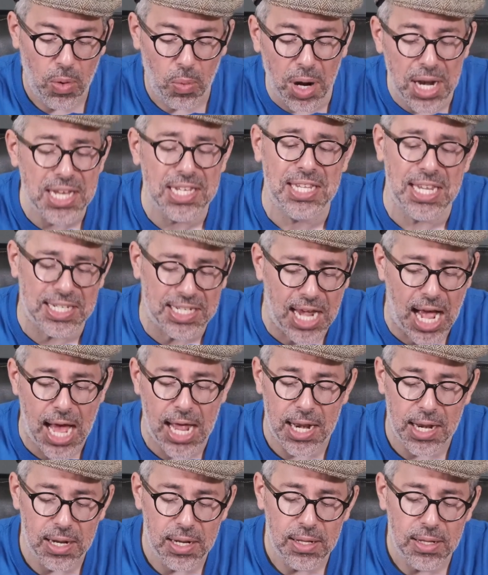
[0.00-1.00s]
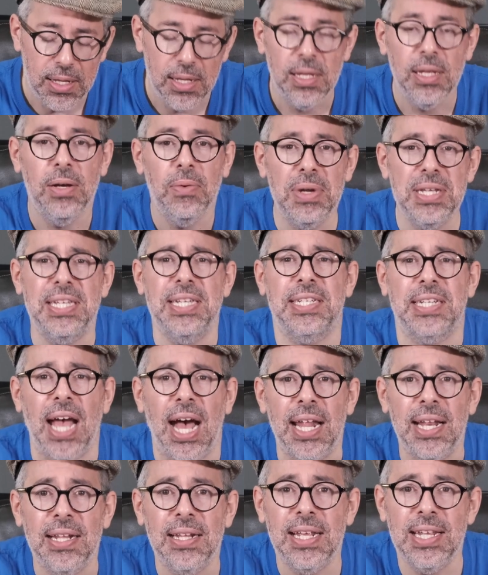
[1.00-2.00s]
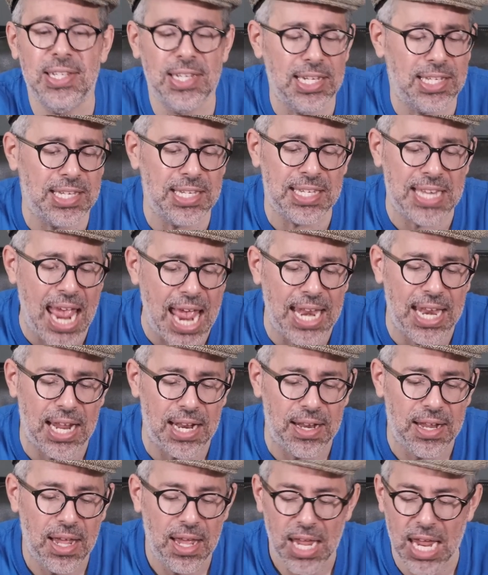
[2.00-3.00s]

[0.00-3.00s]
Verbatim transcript: What is this guy? What is this guy? It's just a stand-in.